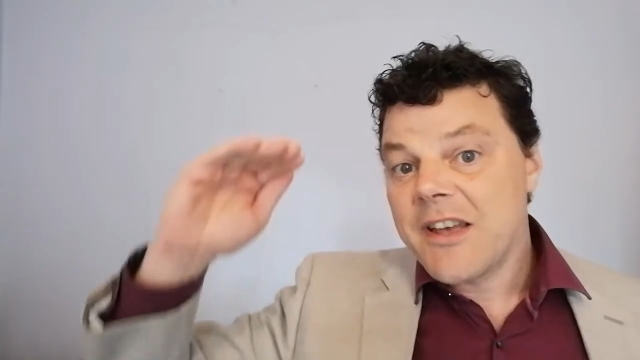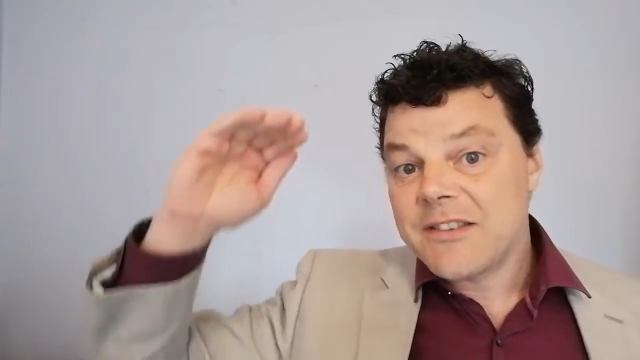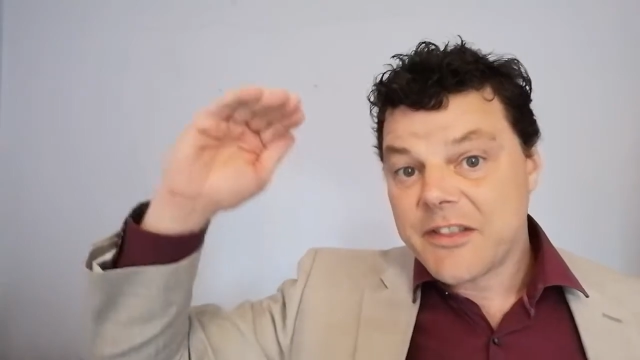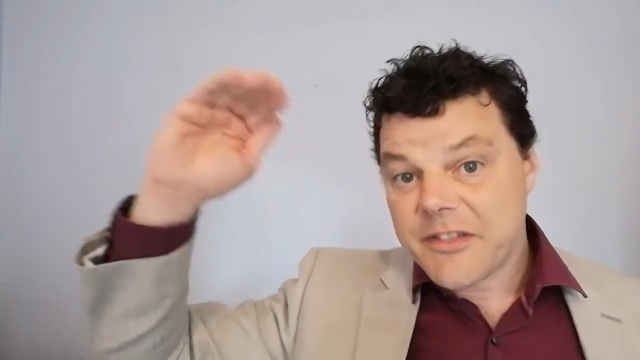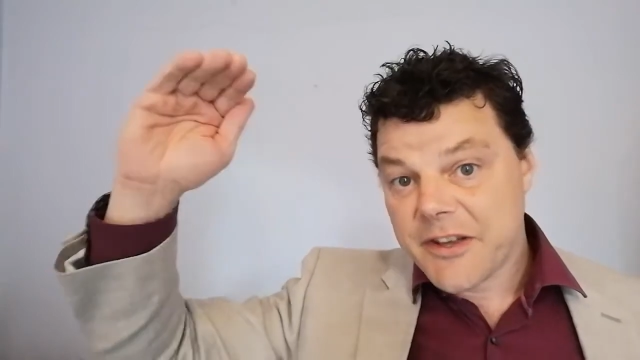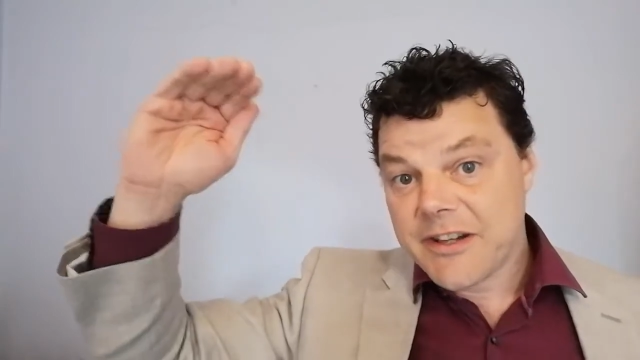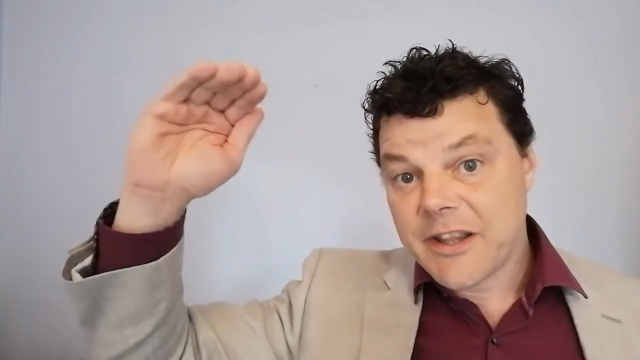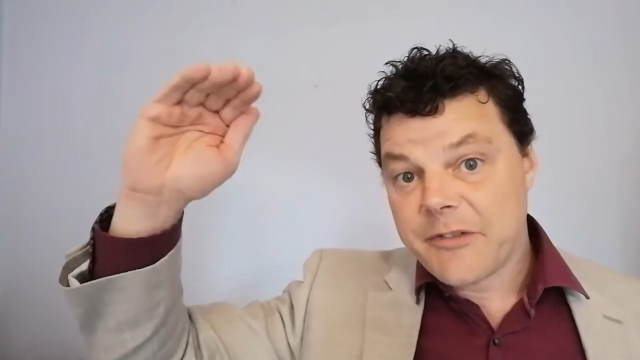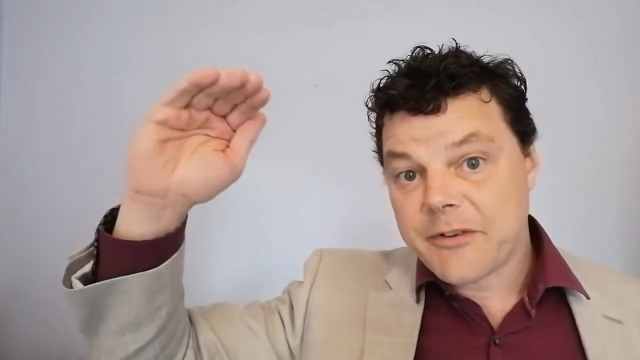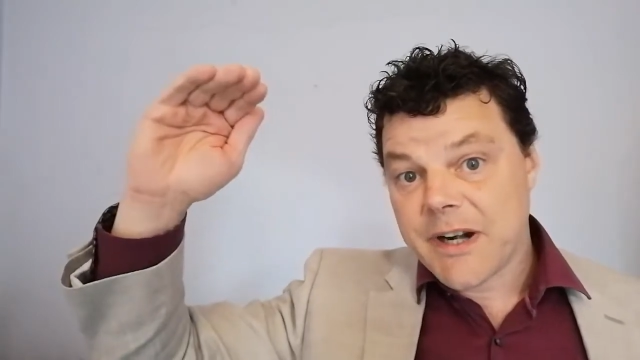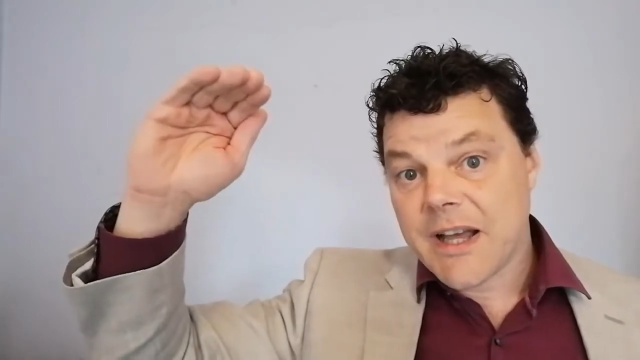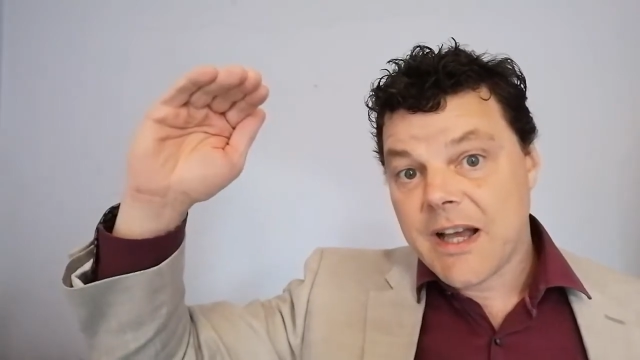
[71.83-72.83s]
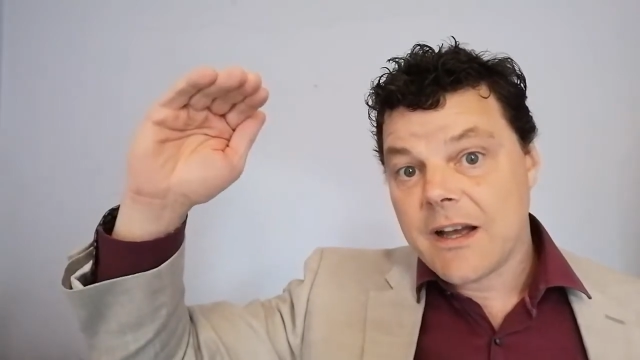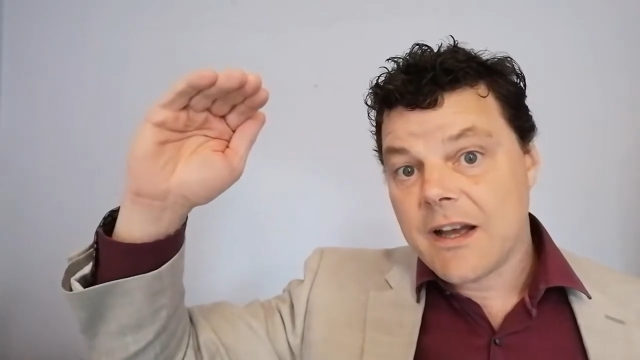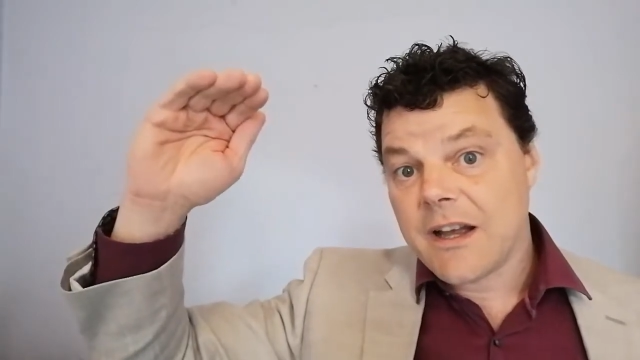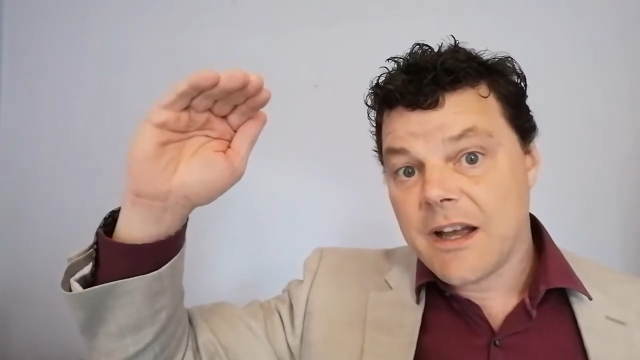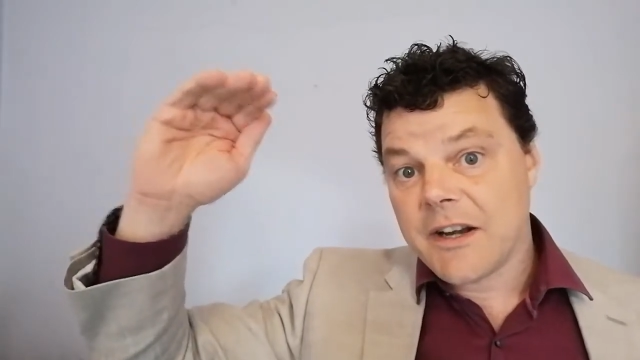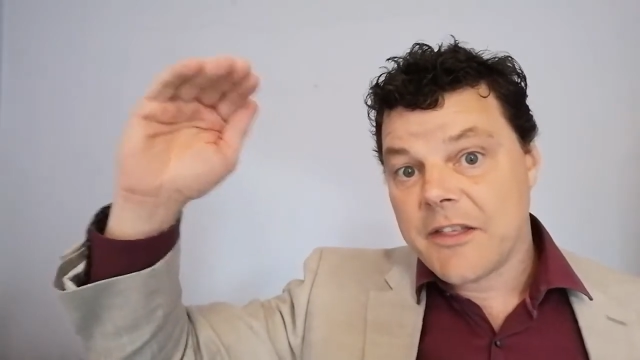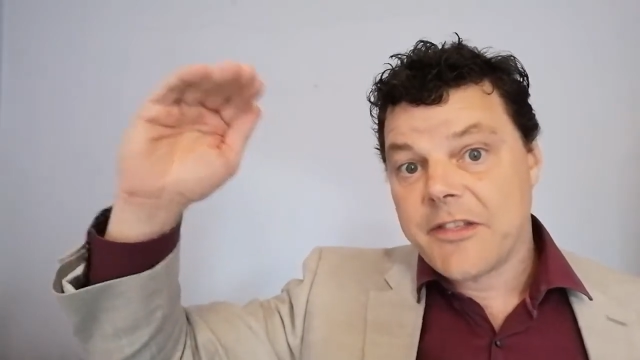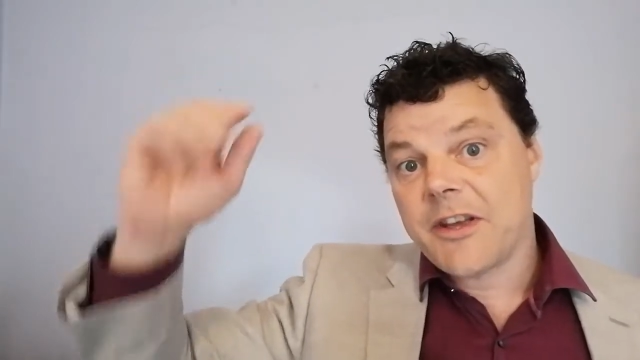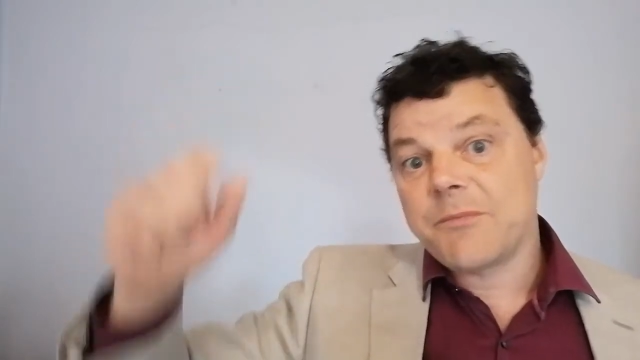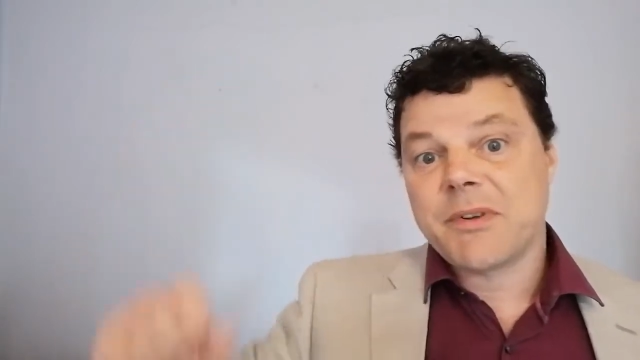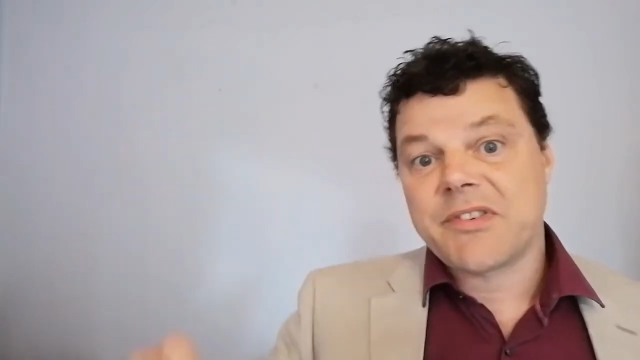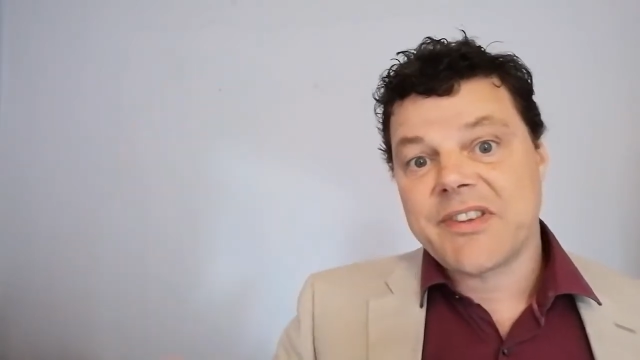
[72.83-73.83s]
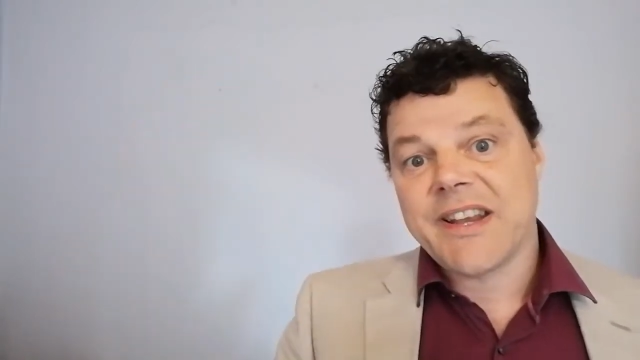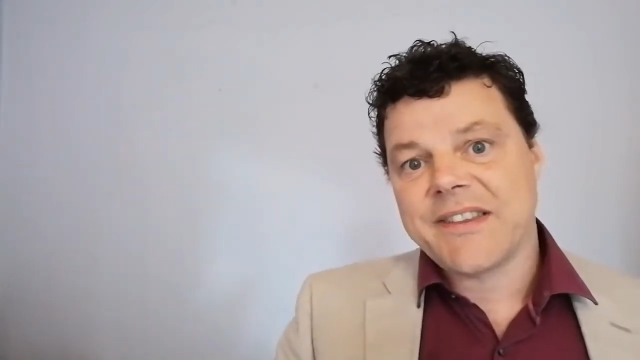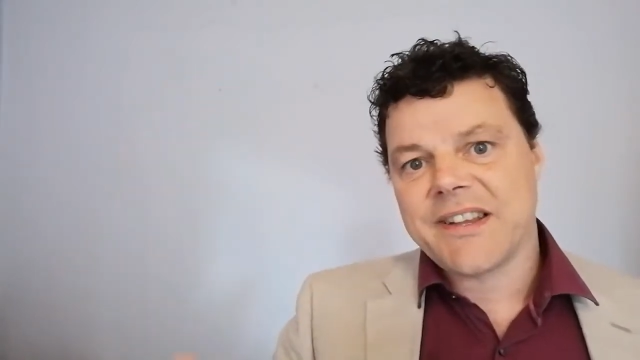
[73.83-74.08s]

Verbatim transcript: to thirty-three and a third percent.